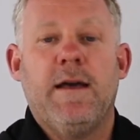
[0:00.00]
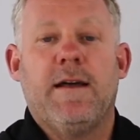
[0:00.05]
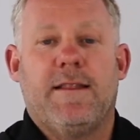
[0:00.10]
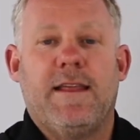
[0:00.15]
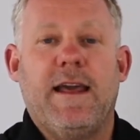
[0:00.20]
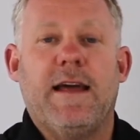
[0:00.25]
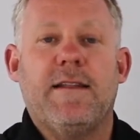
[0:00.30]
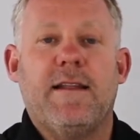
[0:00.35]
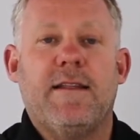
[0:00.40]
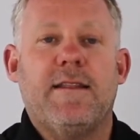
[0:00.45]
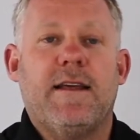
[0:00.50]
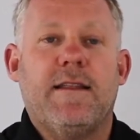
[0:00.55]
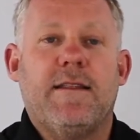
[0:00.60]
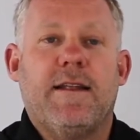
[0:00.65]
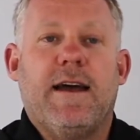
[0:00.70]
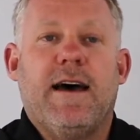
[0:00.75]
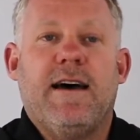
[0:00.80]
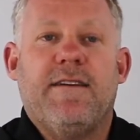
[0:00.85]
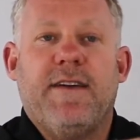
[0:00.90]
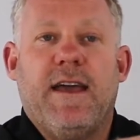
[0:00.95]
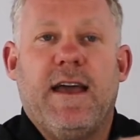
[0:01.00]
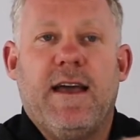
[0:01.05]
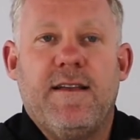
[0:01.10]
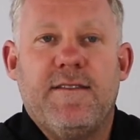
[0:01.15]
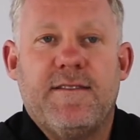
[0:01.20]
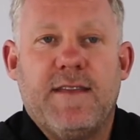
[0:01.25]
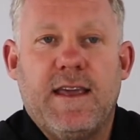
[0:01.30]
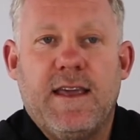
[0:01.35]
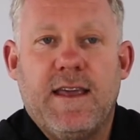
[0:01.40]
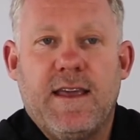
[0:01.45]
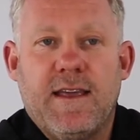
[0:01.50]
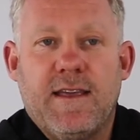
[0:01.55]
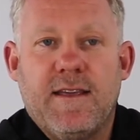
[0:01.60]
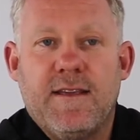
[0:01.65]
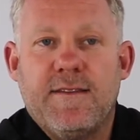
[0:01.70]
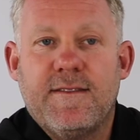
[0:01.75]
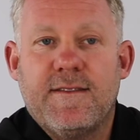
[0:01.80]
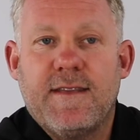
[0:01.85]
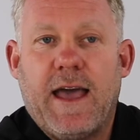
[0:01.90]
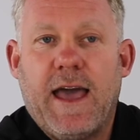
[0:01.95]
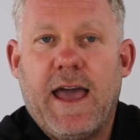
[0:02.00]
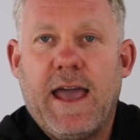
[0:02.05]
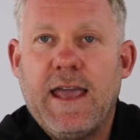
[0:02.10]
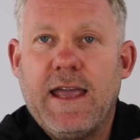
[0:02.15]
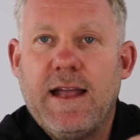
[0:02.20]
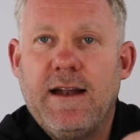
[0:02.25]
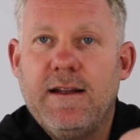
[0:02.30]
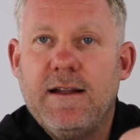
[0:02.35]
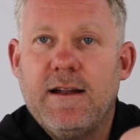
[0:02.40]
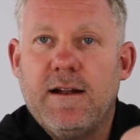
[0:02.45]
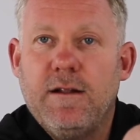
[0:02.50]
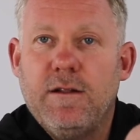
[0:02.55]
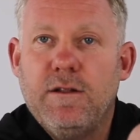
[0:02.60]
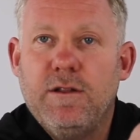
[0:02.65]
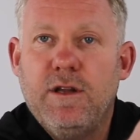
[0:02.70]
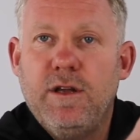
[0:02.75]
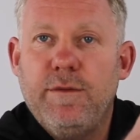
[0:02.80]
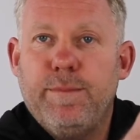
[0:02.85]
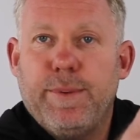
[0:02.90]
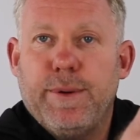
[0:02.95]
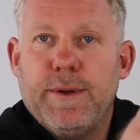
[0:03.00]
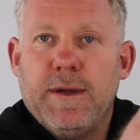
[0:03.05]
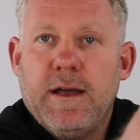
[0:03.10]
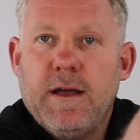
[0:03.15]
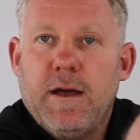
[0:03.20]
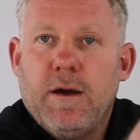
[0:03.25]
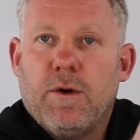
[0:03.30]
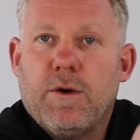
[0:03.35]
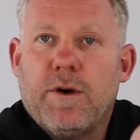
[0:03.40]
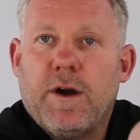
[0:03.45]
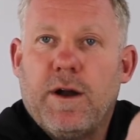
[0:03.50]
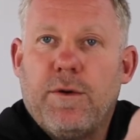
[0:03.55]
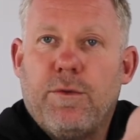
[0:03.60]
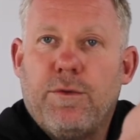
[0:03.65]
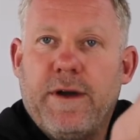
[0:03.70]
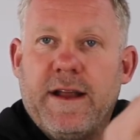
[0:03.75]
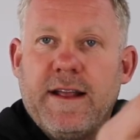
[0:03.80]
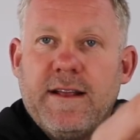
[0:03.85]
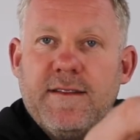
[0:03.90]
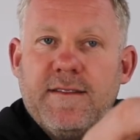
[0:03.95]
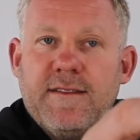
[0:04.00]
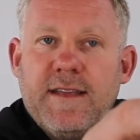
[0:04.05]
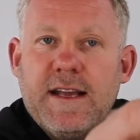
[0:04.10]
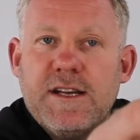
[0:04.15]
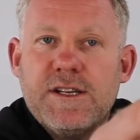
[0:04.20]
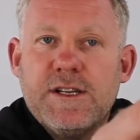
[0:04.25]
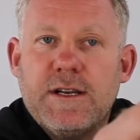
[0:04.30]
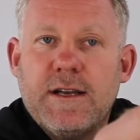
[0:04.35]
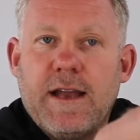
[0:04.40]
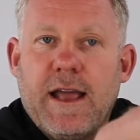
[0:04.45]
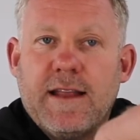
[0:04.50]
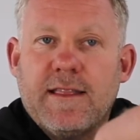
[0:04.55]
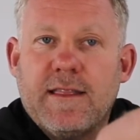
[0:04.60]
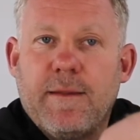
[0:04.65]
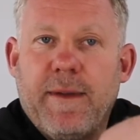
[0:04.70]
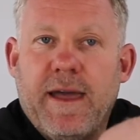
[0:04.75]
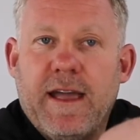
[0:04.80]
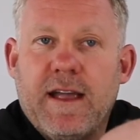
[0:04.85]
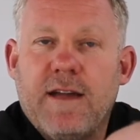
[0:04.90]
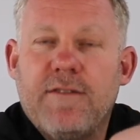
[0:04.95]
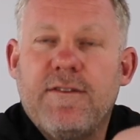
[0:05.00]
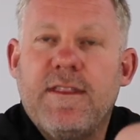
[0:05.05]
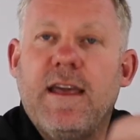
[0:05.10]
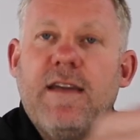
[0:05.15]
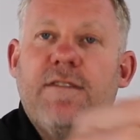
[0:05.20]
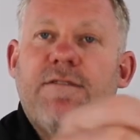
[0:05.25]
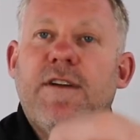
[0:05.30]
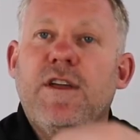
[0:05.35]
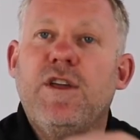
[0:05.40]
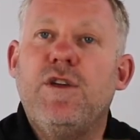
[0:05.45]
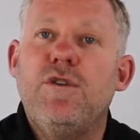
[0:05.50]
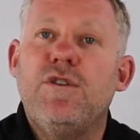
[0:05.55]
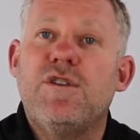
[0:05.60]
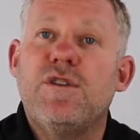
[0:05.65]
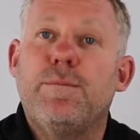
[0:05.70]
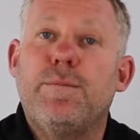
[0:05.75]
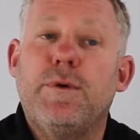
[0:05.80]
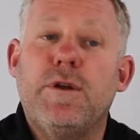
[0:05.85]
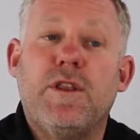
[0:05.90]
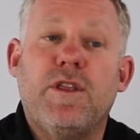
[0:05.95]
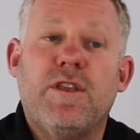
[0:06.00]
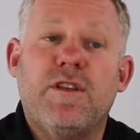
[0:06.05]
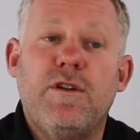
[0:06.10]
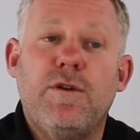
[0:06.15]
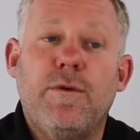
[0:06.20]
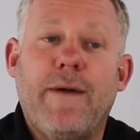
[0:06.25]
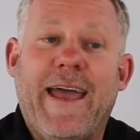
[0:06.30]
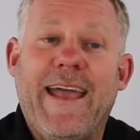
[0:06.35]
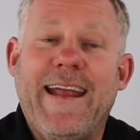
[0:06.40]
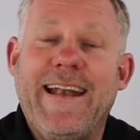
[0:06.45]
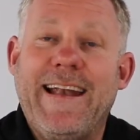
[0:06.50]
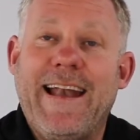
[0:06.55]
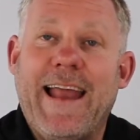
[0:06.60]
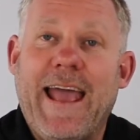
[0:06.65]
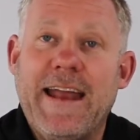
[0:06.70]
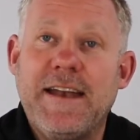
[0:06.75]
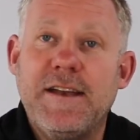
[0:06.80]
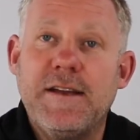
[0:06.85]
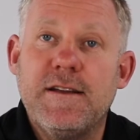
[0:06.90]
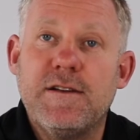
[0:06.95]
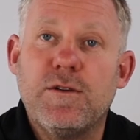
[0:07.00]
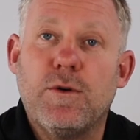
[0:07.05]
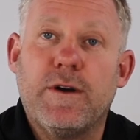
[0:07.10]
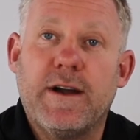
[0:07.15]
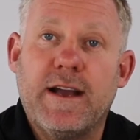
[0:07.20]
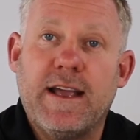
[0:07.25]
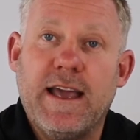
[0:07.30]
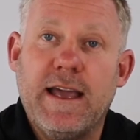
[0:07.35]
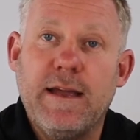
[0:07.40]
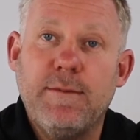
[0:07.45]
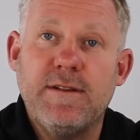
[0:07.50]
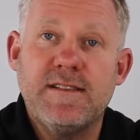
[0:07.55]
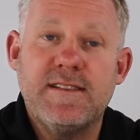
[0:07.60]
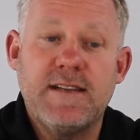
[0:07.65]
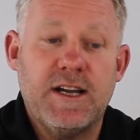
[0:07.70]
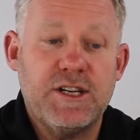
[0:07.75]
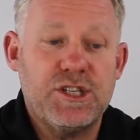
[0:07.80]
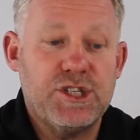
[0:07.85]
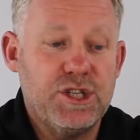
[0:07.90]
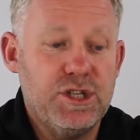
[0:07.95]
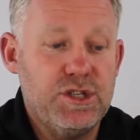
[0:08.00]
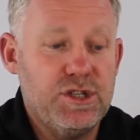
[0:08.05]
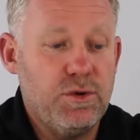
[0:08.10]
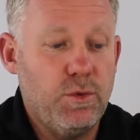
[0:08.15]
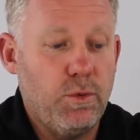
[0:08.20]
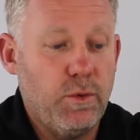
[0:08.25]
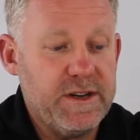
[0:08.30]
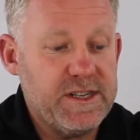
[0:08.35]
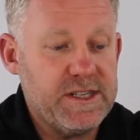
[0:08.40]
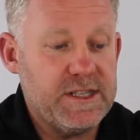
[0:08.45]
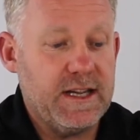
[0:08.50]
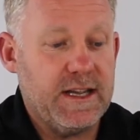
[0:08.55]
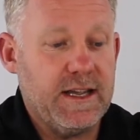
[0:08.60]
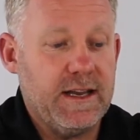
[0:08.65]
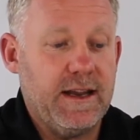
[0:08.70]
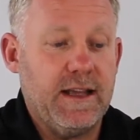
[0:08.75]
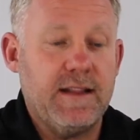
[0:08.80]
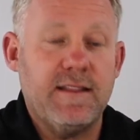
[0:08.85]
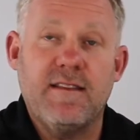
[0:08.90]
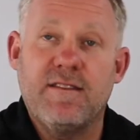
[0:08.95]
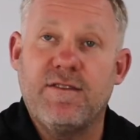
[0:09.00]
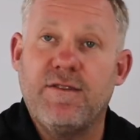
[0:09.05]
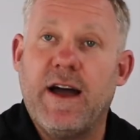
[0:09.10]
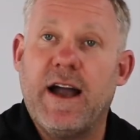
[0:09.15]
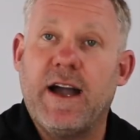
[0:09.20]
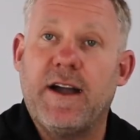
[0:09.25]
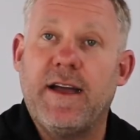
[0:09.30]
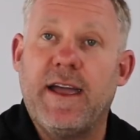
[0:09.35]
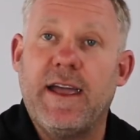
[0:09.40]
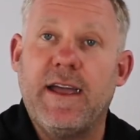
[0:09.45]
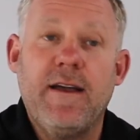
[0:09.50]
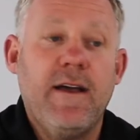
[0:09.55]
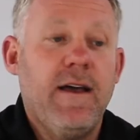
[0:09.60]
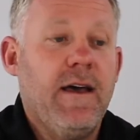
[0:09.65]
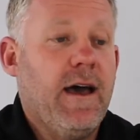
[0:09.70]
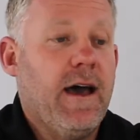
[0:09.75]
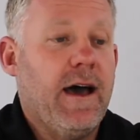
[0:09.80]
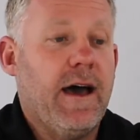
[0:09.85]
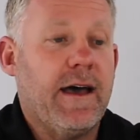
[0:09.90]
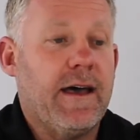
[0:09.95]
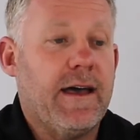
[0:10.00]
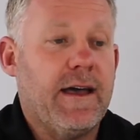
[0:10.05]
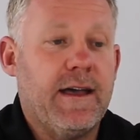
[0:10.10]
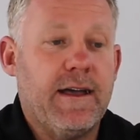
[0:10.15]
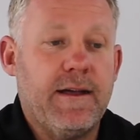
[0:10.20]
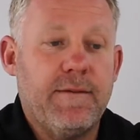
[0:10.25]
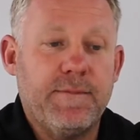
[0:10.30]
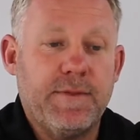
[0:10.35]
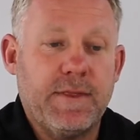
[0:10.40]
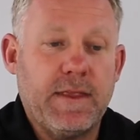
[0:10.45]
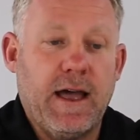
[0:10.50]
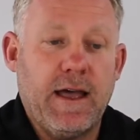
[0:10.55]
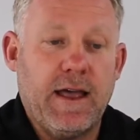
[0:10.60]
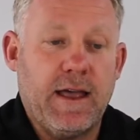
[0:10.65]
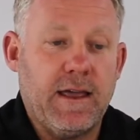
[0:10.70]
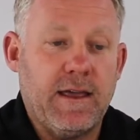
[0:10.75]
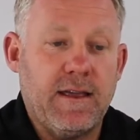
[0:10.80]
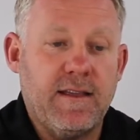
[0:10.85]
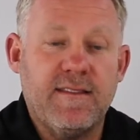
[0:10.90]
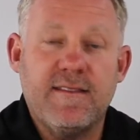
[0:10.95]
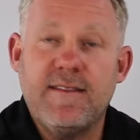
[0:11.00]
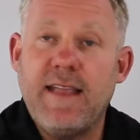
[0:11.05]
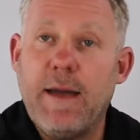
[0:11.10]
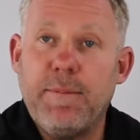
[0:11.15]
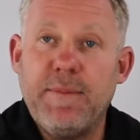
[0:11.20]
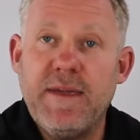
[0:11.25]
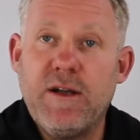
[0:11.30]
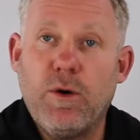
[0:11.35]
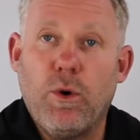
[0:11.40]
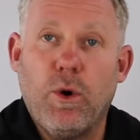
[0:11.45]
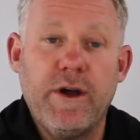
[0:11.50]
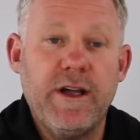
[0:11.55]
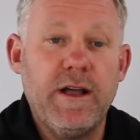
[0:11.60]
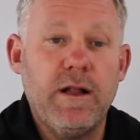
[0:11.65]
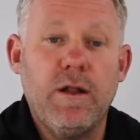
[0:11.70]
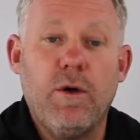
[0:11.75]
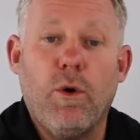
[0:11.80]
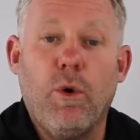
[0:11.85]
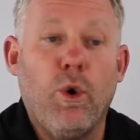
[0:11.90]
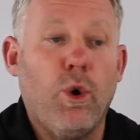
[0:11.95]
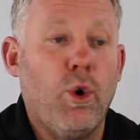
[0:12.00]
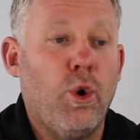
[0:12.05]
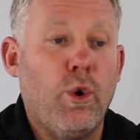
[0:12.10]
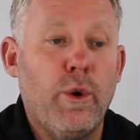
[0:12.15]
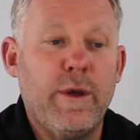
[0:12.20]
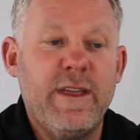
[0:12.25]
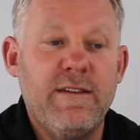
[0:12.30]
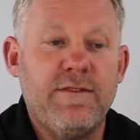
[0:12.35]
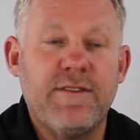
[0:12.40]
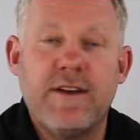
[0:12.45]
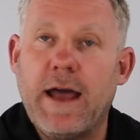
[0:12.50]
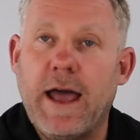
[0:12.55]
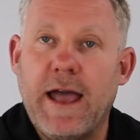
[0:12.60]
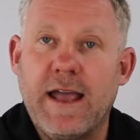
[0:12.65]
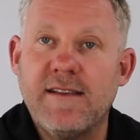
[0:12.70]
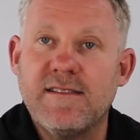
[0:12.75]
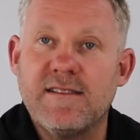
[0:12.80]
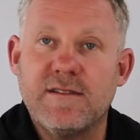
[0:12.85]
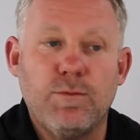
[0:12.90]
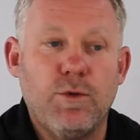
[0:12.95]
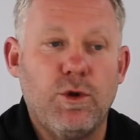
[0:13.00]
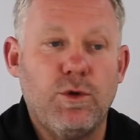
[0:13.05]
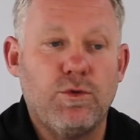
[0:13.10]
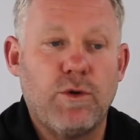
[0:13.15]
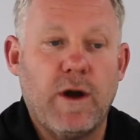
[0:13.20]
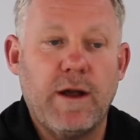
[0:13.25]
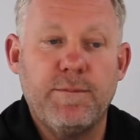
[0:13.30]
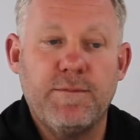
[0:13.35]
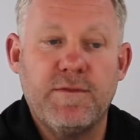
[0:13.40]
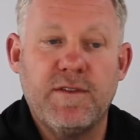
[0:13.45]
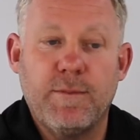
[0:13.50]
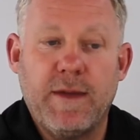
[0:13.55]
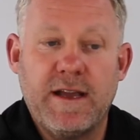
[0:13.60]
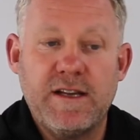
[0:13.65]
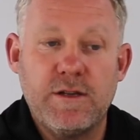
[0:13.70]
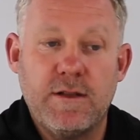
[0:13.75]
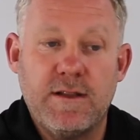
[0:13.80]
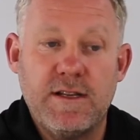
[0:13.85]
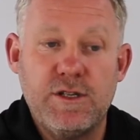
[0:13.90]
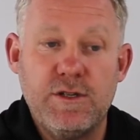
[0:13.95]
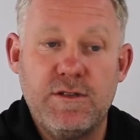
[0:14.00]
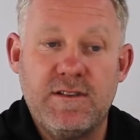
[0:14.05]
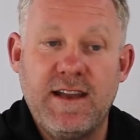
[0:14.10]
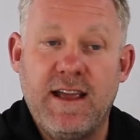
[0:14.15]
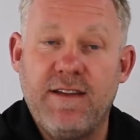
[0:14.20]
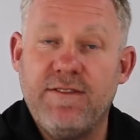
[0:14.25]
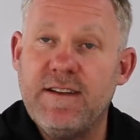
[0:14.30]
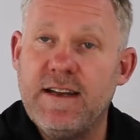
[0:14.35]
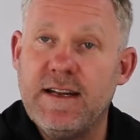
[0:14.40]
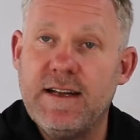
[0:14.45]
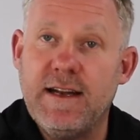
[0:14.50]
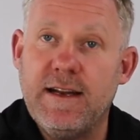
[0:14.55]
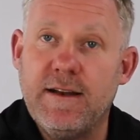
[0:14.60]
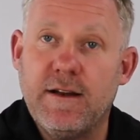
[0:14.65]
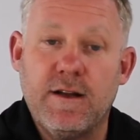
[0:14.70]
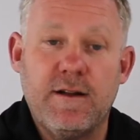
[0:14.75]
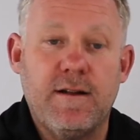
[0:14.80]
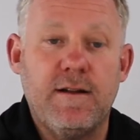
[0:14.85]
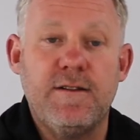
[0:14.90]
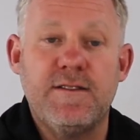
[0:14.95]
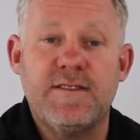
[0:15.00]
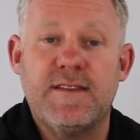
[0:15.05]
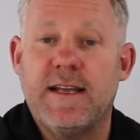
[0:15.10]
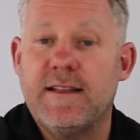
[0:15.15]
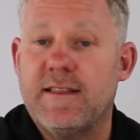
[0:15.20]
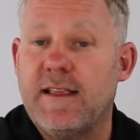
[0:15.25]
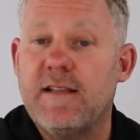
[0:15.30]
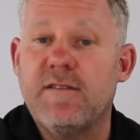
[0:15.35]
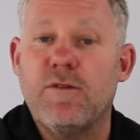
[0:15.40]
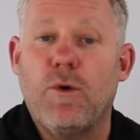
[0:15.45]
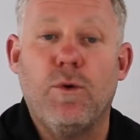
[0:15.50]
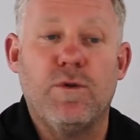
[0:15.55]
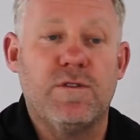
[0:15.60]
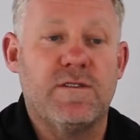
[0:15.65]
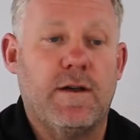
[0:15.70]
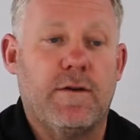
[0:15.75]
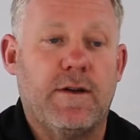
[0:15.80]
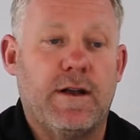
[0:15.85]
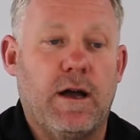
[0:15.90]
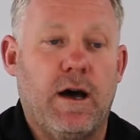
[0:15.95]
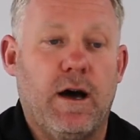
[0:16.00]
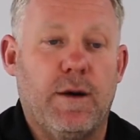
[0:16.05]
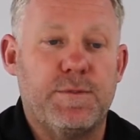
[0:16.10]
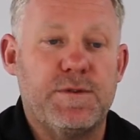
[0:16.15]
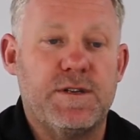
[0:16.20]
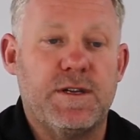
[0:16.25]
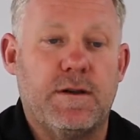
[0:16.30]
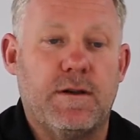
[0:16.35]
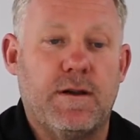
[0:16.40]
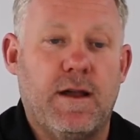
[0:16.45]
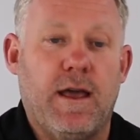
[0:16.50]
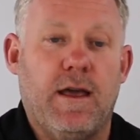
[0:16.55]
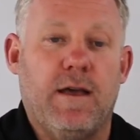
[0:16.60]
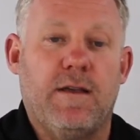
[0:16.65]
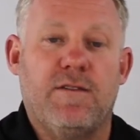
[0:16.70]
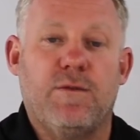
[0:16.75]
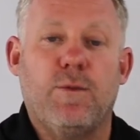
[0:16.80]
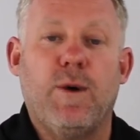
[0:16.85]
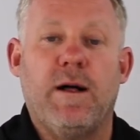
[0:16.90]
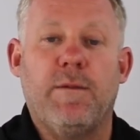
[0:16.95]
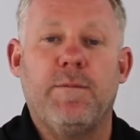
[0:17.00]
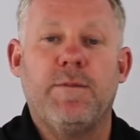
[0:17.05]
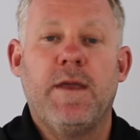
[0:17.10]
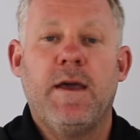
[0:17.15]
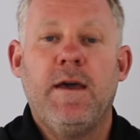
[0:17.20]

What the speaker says: The other thing the knife has is a little loop or a ring section at the back over there for you to put through a lanyard or a cable tie should you wish to connect this via a snappy coil or even a small rope to make sure that you definitely don't lose that. That's also an option as well.